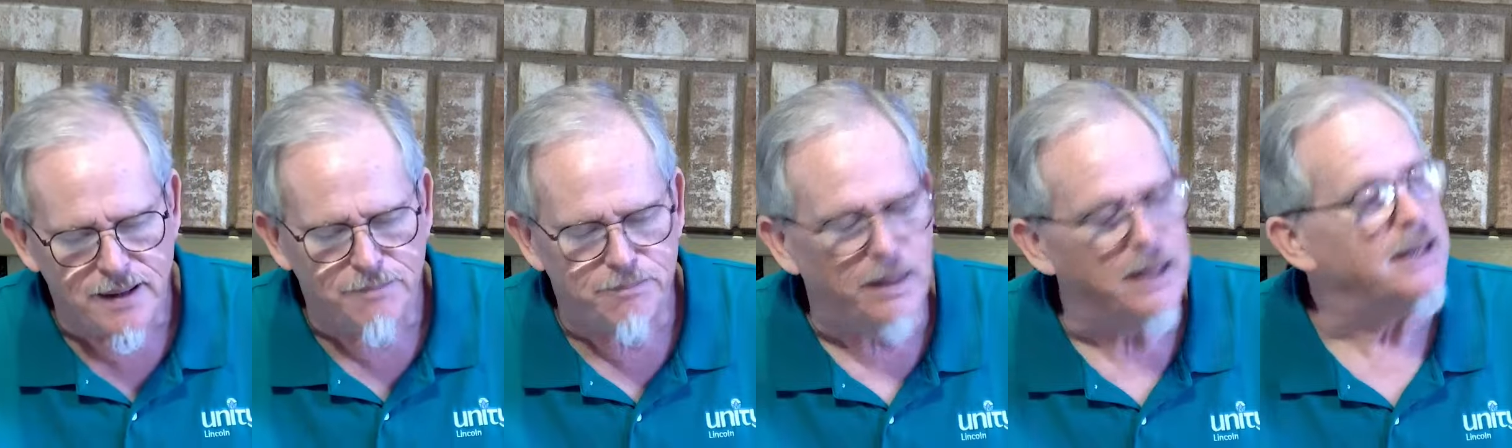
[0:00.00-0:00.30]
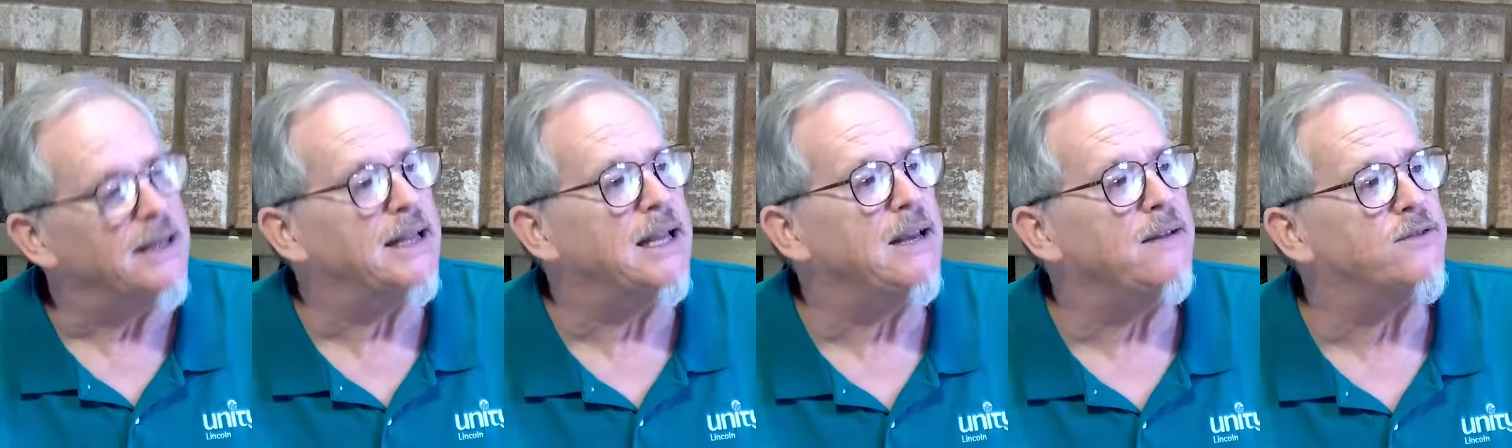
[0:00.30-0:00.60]
but
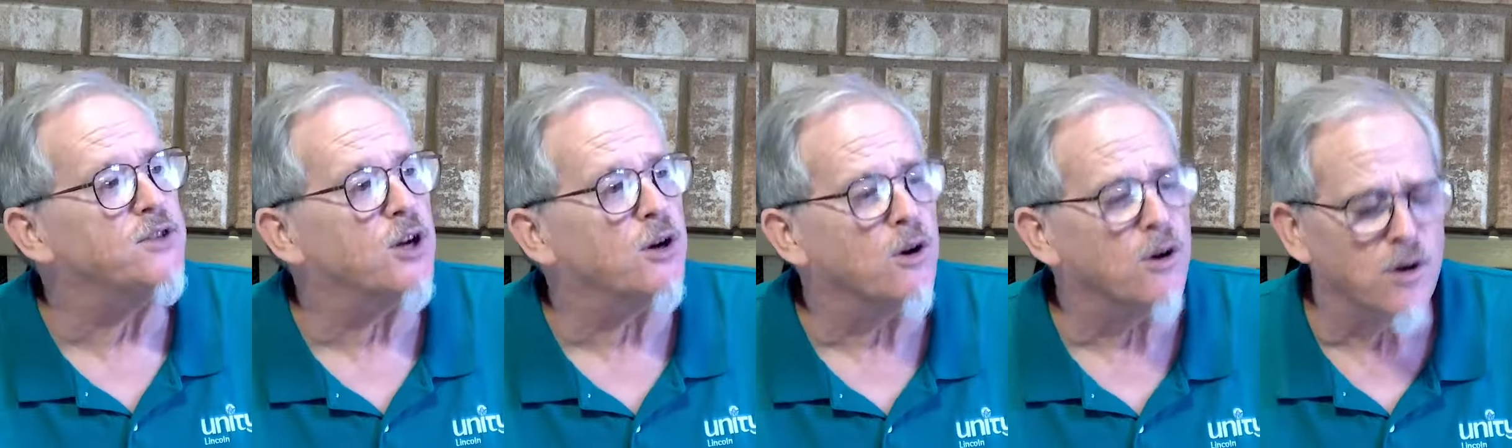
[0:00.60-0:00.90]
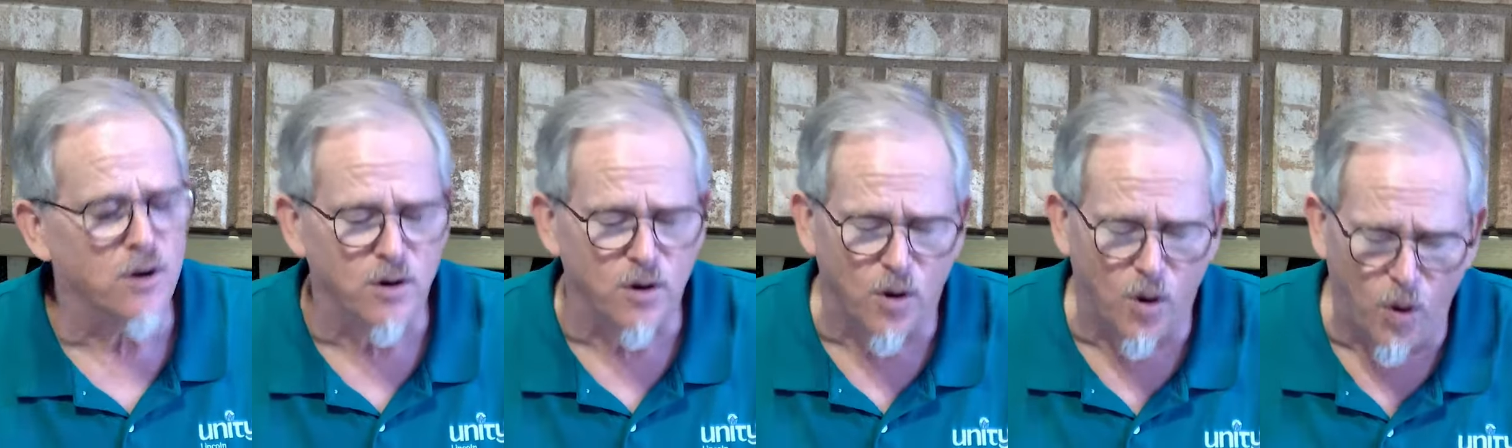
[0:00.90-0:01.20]
leaves
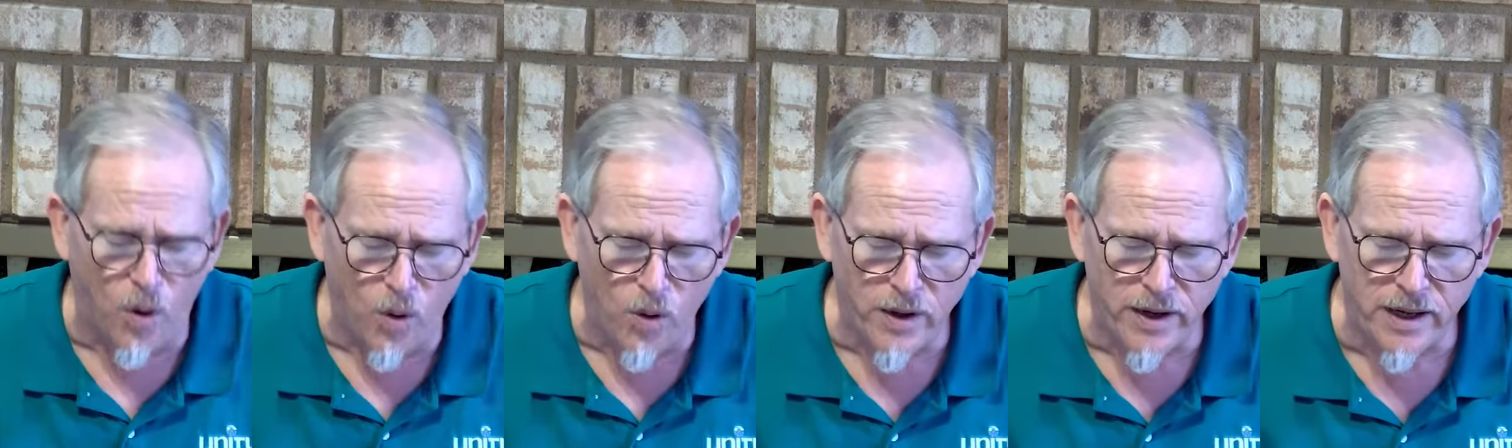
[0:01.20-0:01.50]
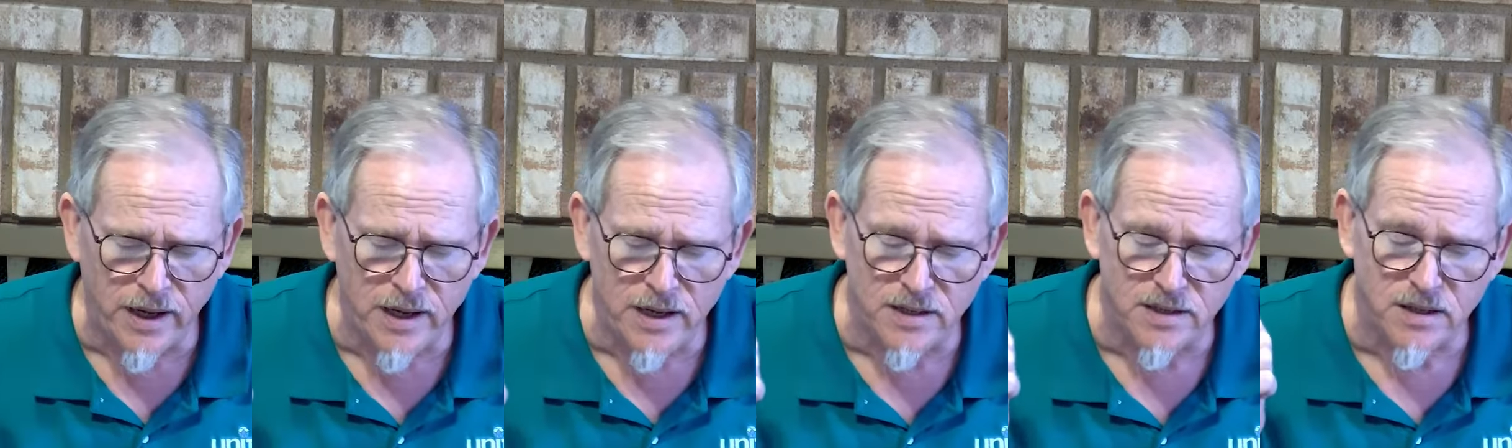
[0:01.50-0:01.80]
her
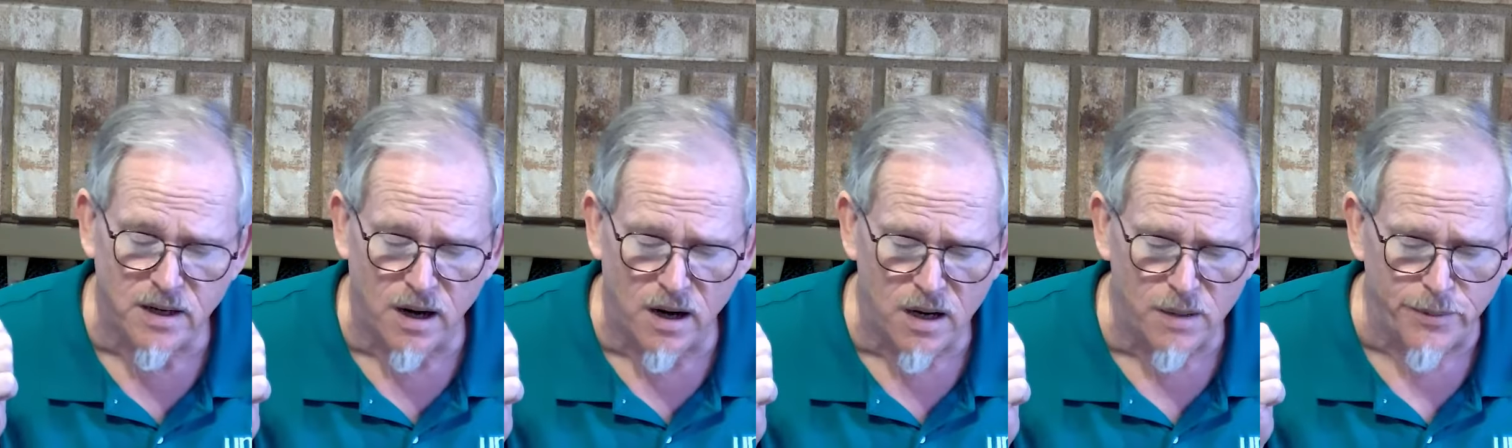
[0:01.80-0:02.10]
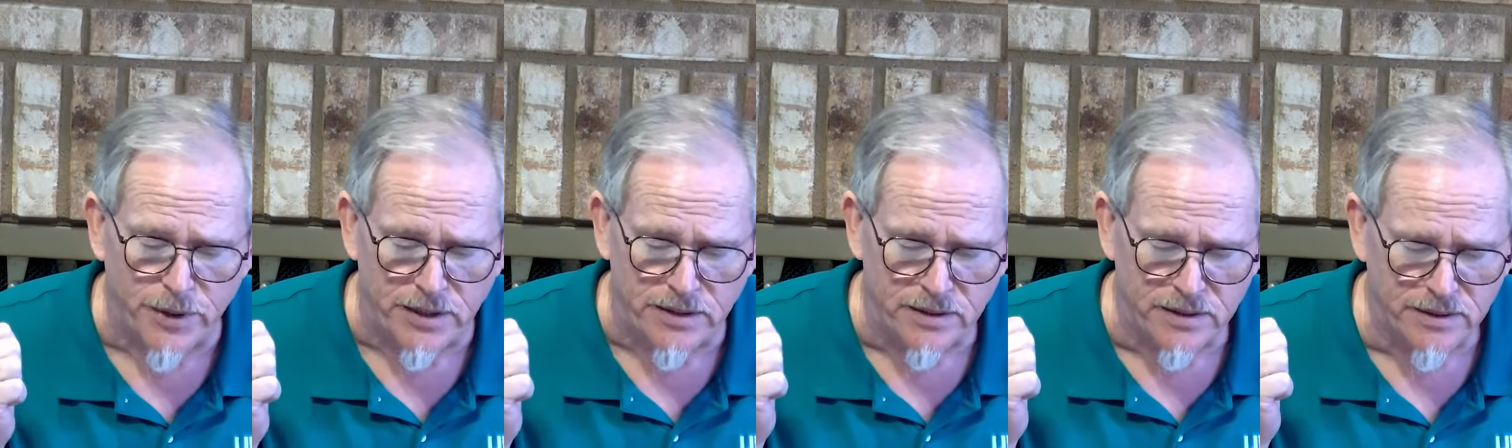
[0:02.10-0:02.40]
holding his
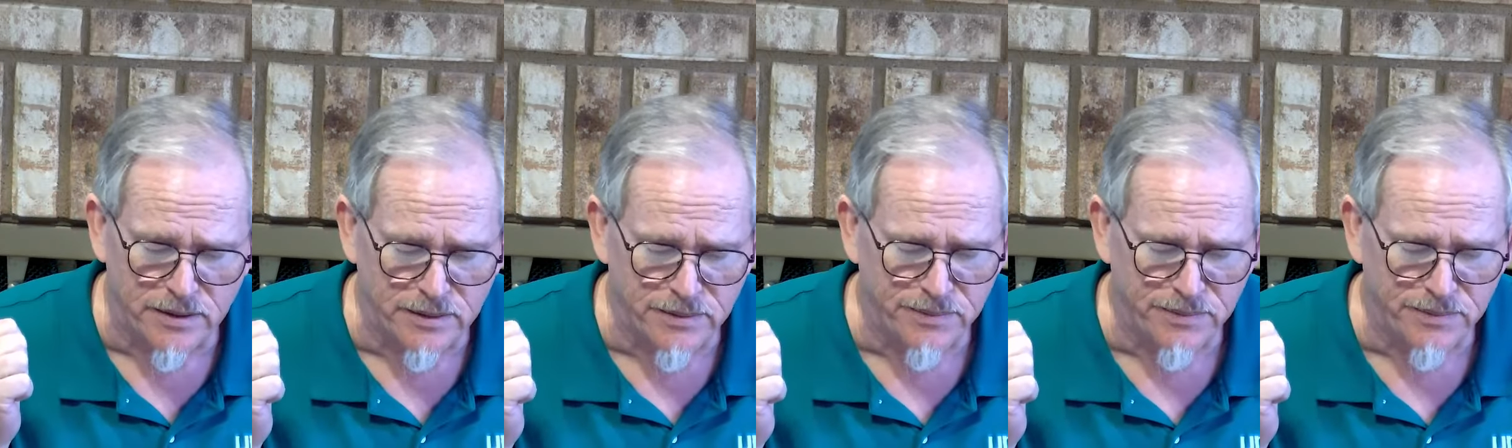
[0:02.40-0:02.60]
garment.